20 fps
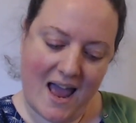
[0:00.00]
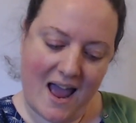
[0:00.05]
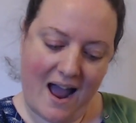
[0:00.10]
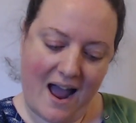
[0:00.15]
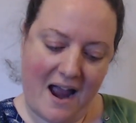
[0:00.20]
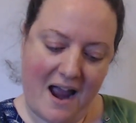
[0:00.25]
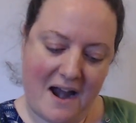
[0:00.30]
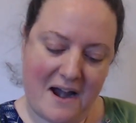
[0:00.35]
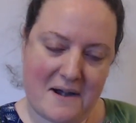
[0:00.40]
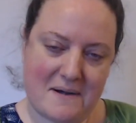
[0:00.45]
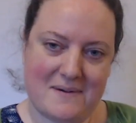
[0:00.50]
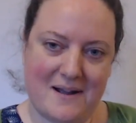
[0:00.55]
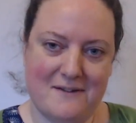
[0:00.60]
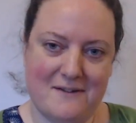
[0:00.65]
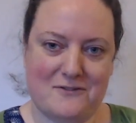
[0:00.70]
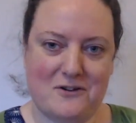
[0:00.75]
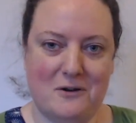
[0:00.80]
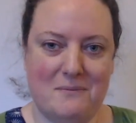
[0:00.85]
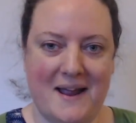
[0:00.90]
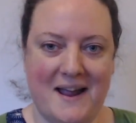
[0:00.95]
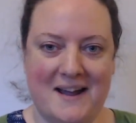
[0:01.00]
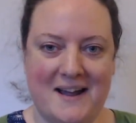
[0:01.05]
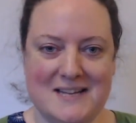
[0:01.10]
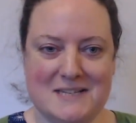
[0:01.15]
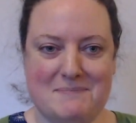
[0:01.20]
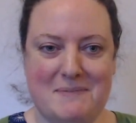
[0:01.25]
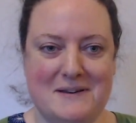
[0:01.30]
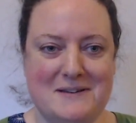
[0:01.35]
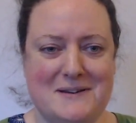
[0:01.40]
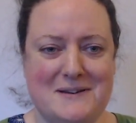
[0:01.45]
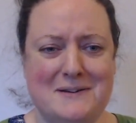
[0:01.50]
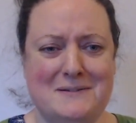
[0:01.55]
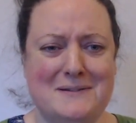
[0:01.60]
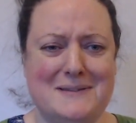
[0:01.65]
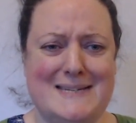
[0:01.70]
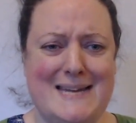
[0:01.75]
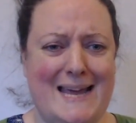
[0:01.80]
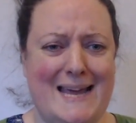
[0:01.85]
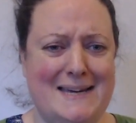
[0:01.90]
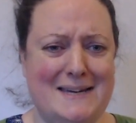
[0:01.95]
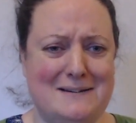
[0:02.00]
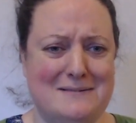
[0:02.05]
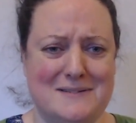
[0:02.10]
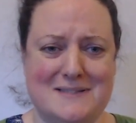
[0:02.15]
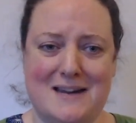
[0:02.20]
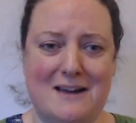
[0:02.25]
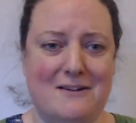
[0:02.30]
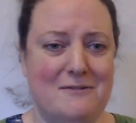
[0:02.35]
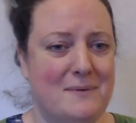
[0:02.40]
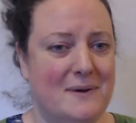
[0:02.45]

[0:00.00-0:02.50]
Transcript: I've got my husband doing all the technical stuff